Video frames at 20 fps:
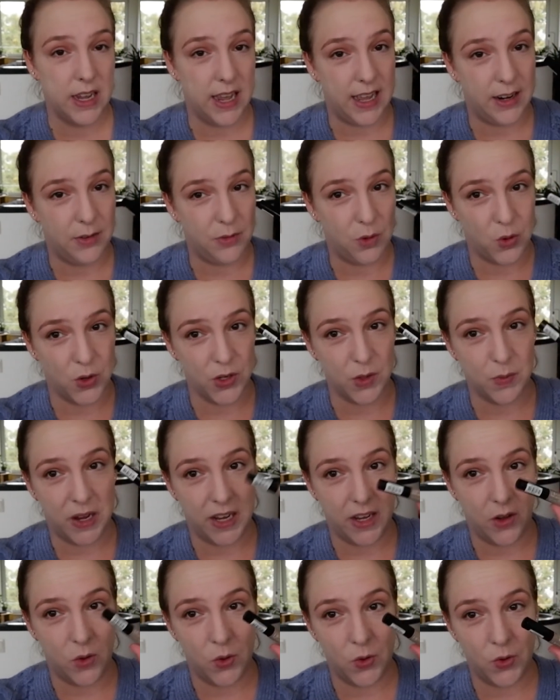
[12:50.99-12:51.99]
And of course
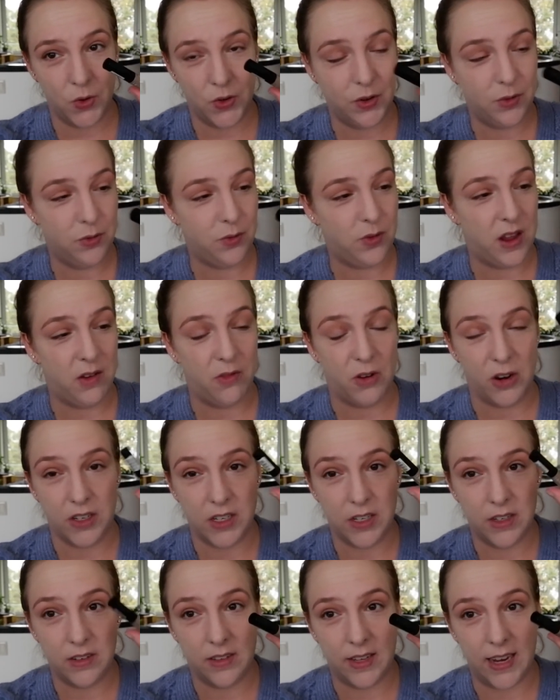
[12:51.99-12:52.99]
my old
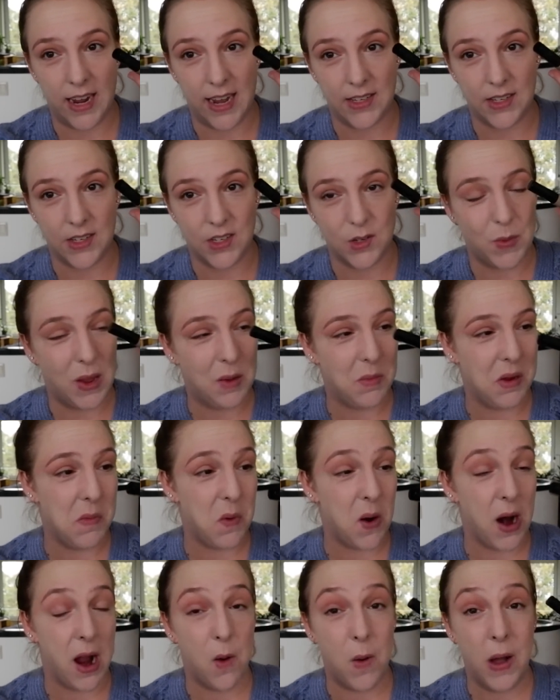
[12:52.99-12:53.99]
favorite, the Essence Make Me
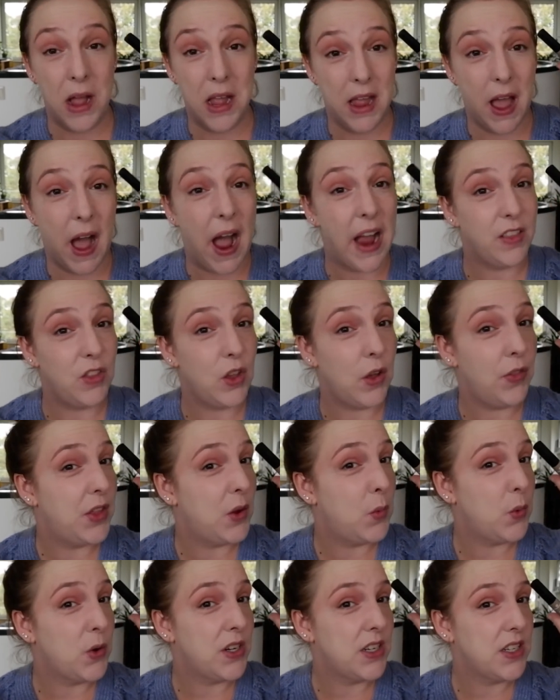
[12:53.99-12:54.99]
Brow. I thought
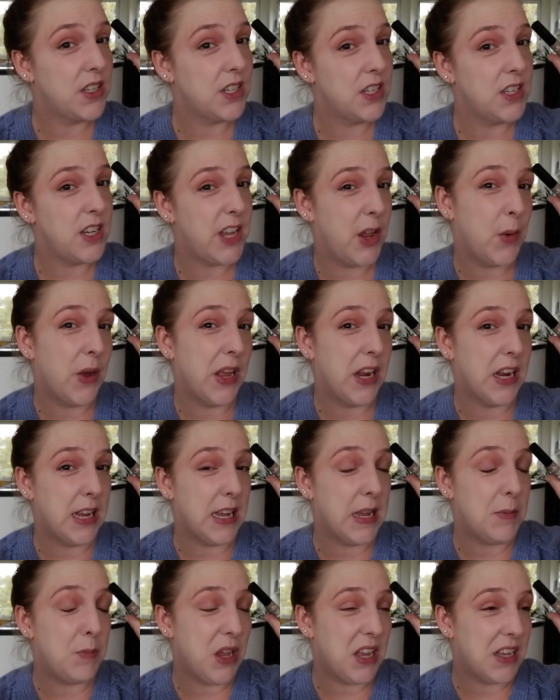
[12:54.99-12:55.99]
they were discontinuing
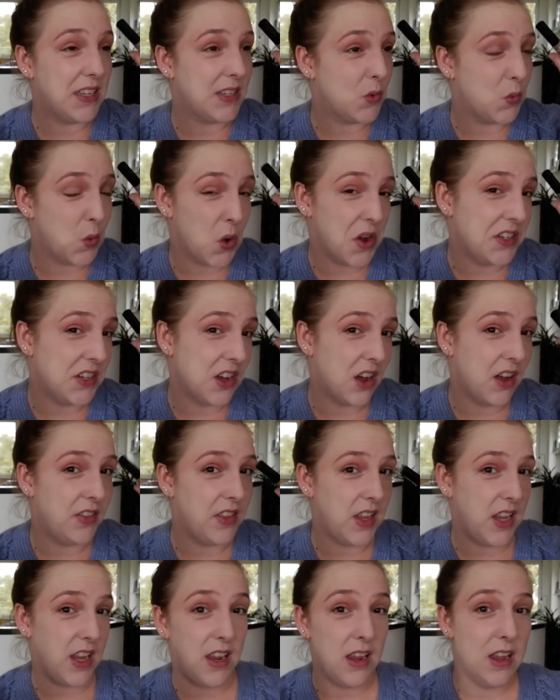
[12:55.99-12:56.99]
it because it was on
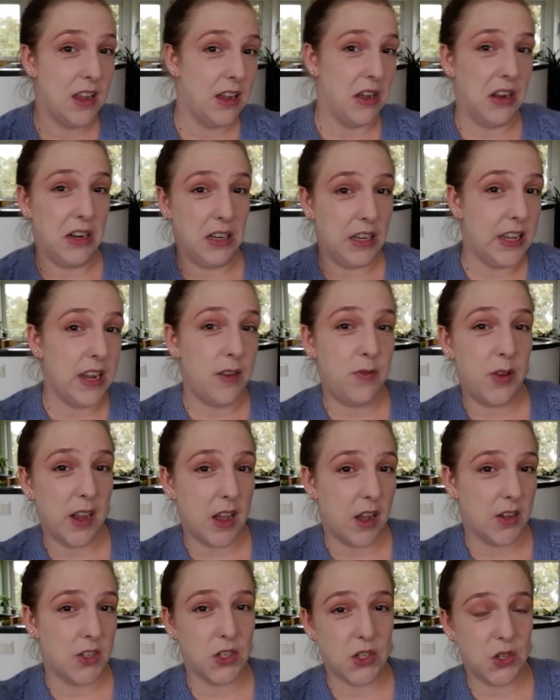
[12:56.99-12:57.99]
the
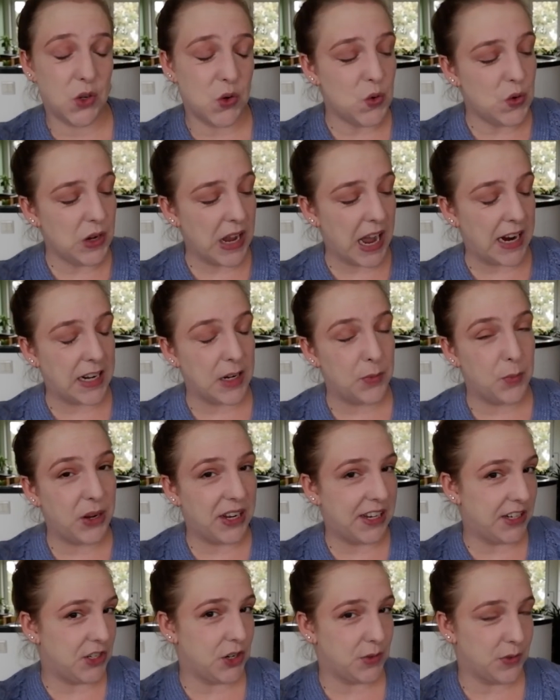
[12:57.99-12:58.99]
Leaving Us Soon kind of
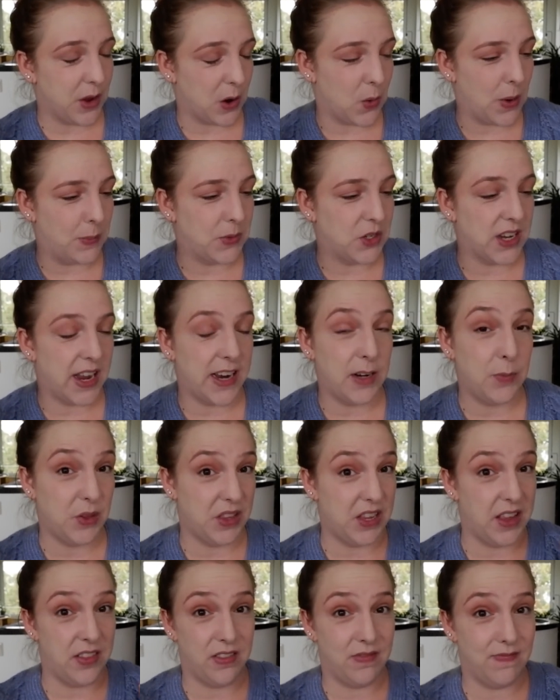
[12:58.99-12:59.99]
page of their website,
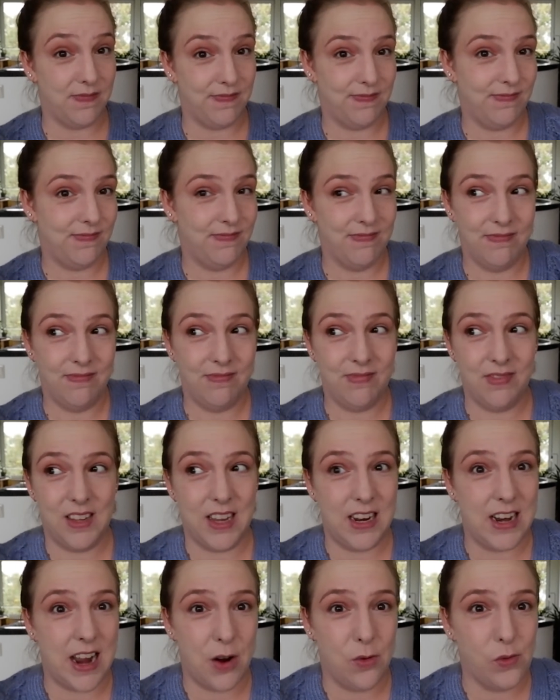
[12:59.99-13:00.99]
but then
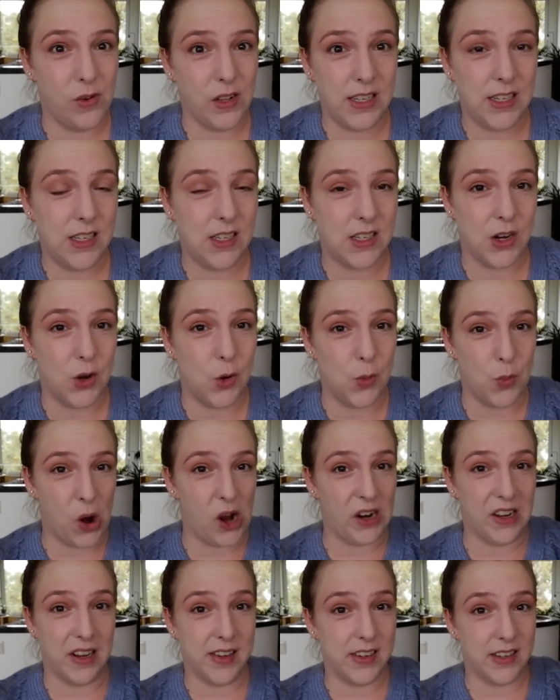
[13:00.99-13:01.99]
they now release the new
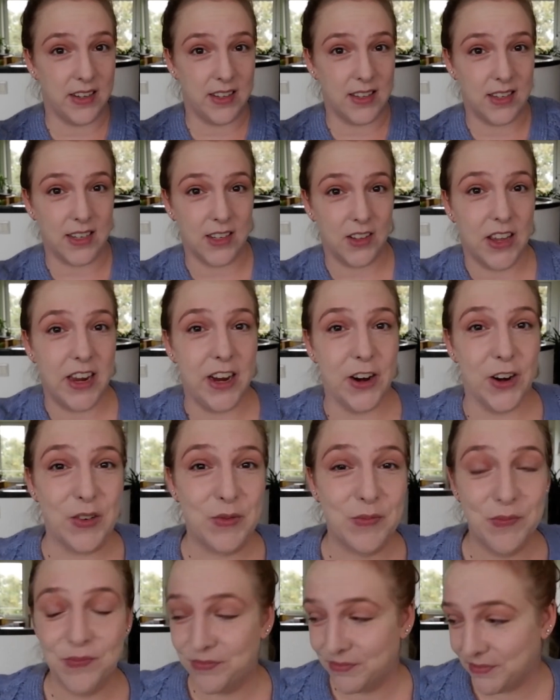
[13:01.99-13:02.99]
products and it's still
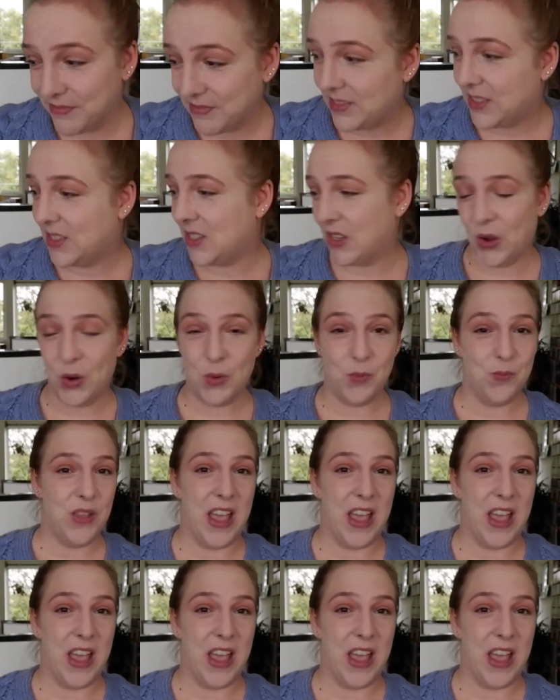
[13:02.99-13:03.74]
here. So